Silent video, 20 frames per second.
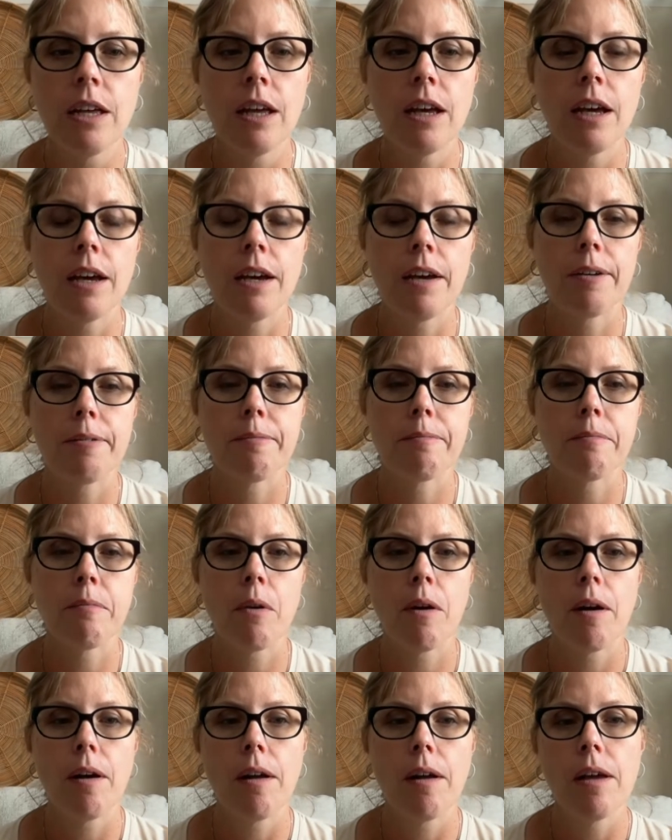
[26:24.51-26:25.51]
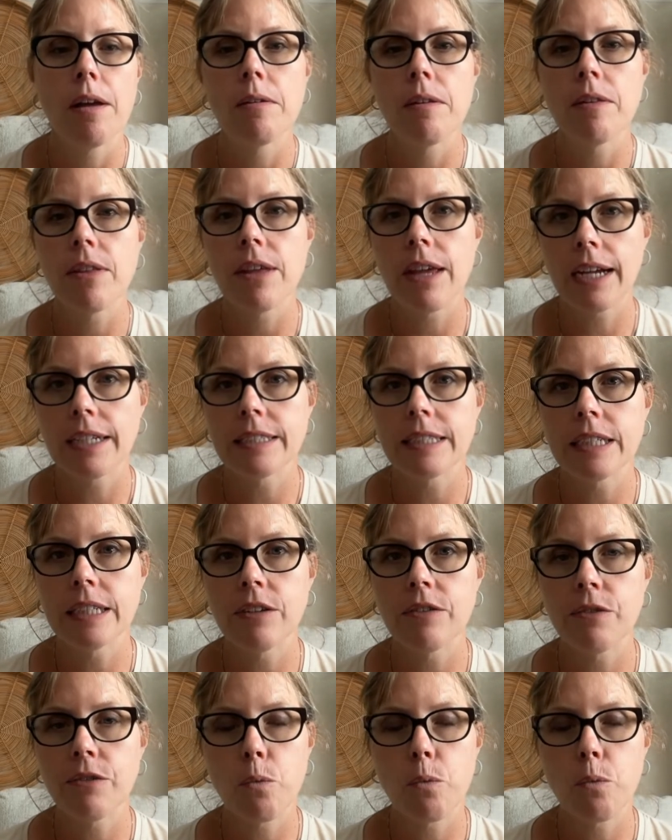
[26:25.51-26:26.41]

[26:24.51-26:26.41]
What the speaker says: Um, the idea